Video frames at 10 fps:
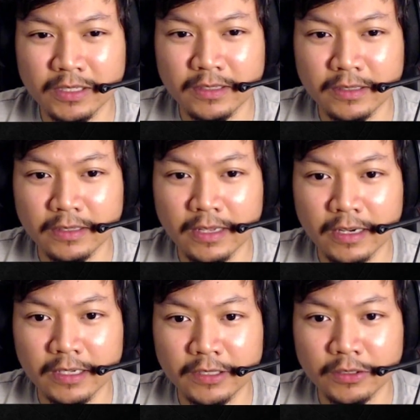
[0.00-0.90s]
is not
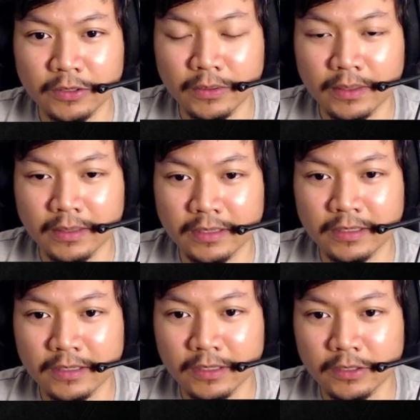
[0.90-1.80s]
gonna let you do it. It's
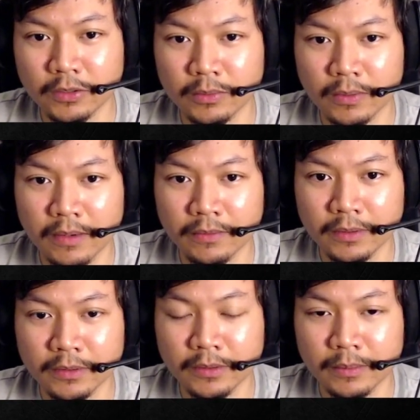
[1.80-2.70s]
just gonna choose whatever
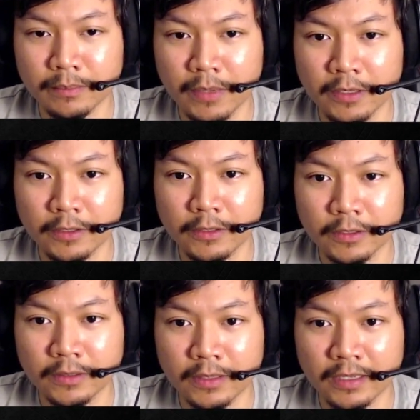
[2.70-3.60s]
your
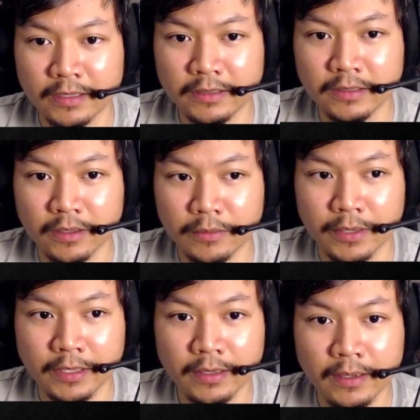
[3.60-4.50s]
monitor is
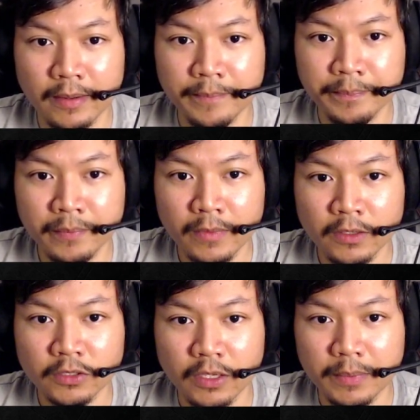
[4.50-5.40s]
already.
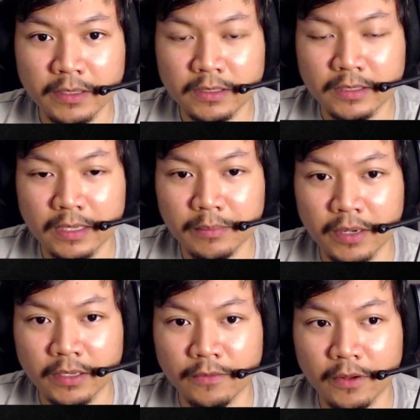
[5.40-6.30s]
Sharpen is set
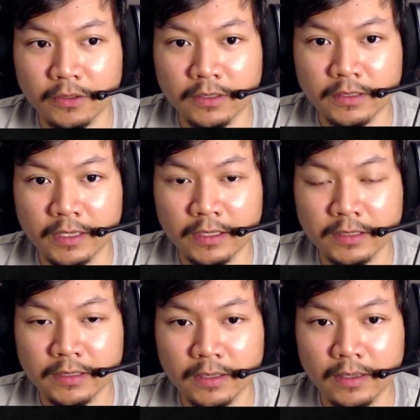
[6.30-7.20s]
by default to
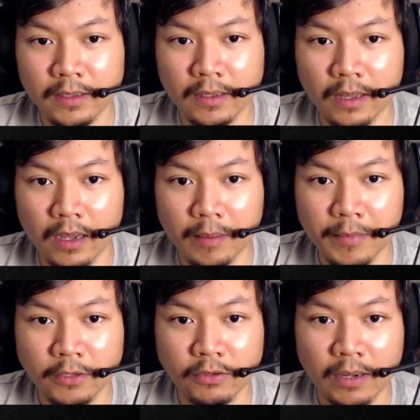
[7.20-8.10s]
6.
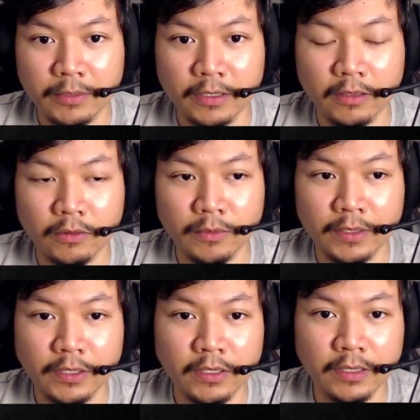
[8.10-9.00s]
I dropped it to
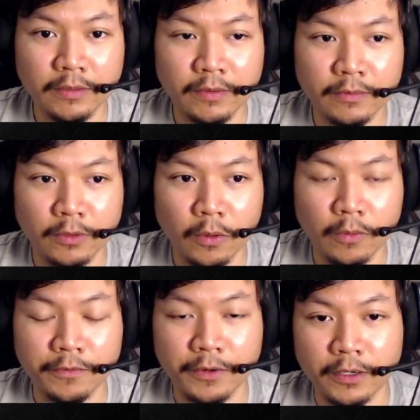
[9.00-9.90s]
3. You can even go
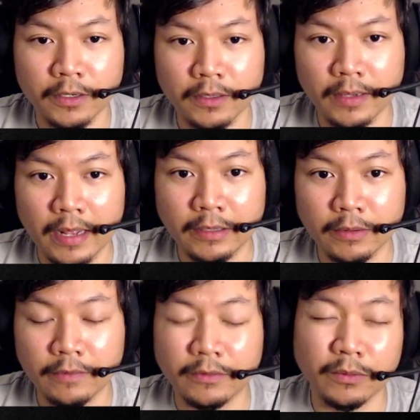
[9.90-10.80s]
further, and
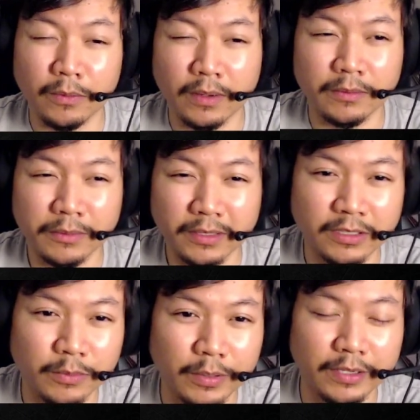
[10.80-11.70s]
if you want to really
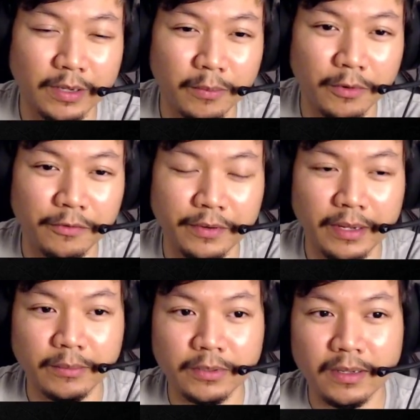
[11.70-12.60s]
squeeze out more
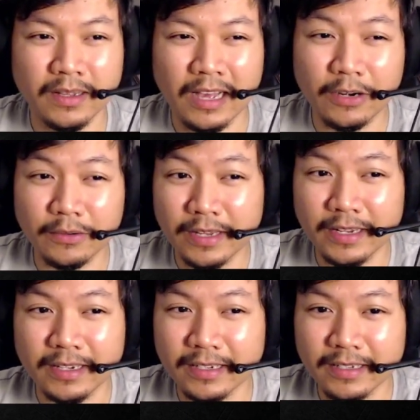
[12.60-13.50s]
frames. I don't
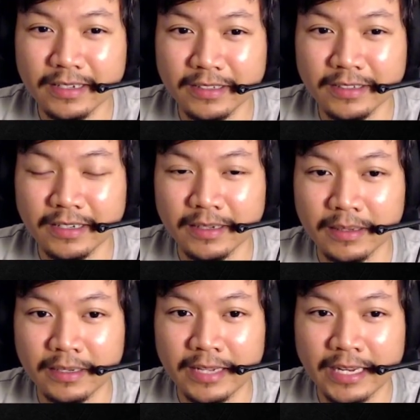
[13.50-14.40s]
think you're
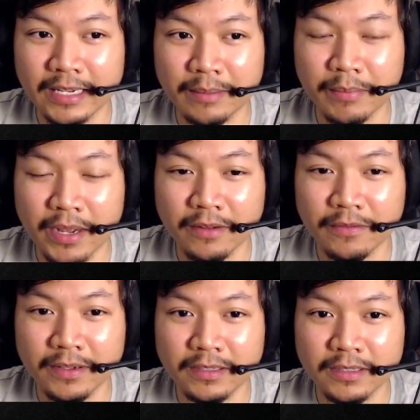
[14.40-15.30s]
gonna gain any
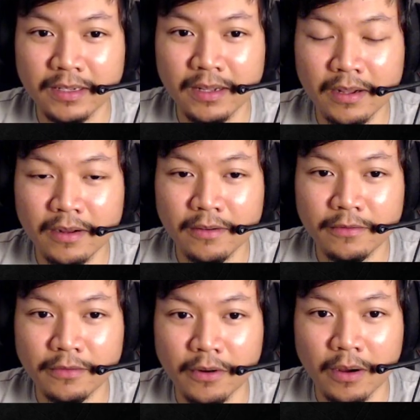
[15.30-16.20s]
benefits
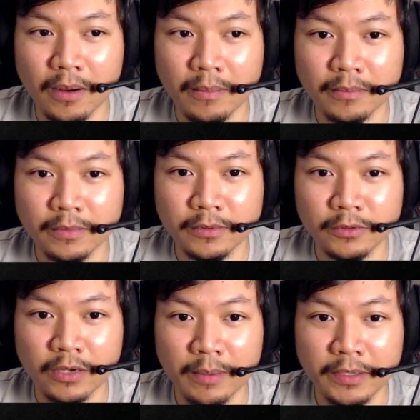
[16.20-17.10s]
from
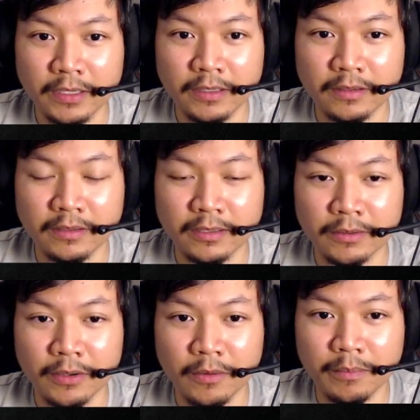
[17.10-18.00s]
dropping it to
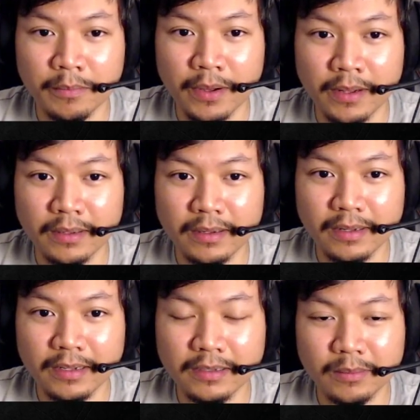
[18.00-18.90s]
0, but
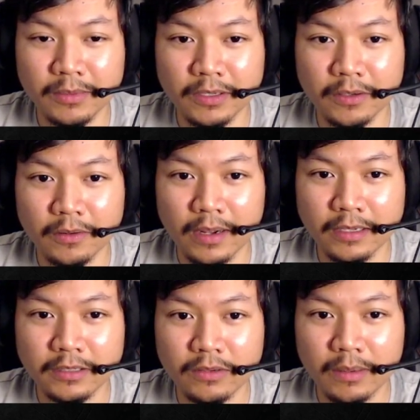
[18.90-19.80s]
it's up to you. I
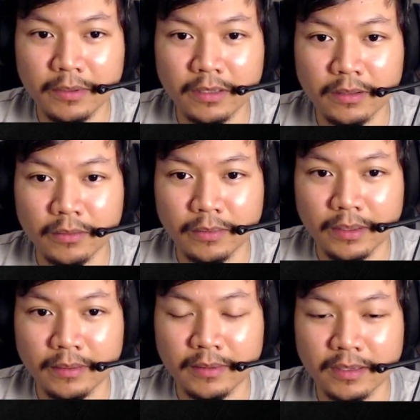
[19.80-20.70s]
just drop it to
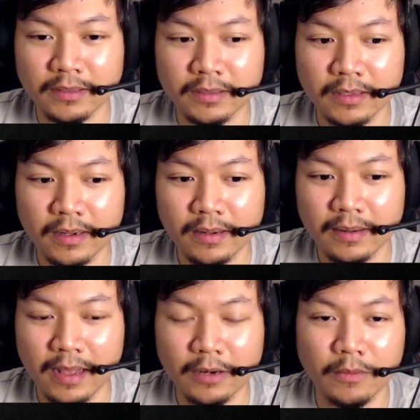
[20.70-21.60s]
3 because
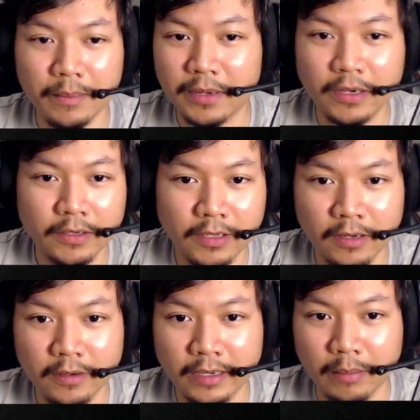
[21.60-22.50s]
I don't want my character to
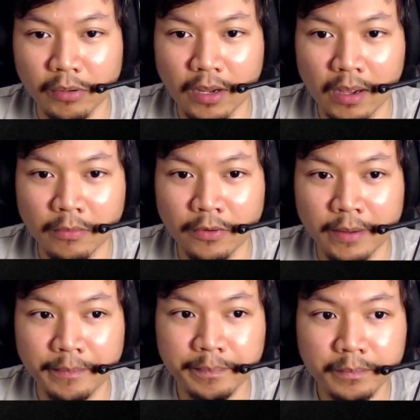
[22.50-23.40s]
look like a blob,
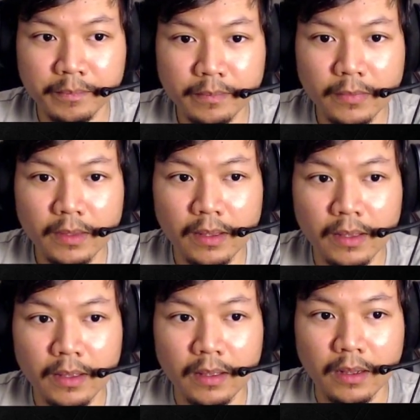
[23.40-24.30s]
right?
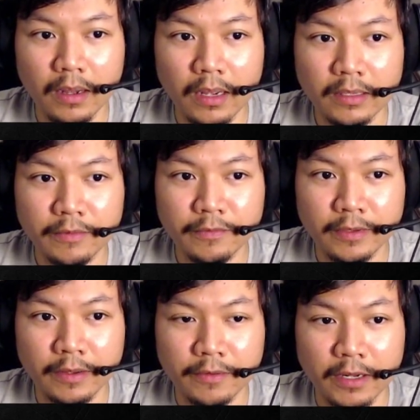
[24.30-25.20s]
I left
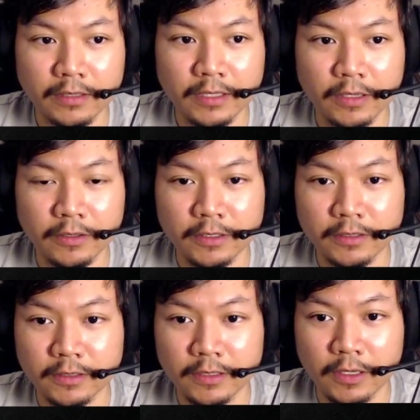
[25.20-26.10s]
the font scale and
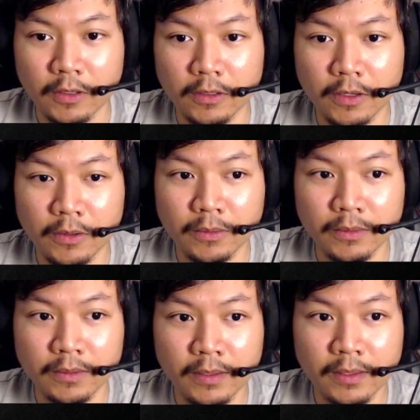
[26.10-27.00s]
cursor scale alone.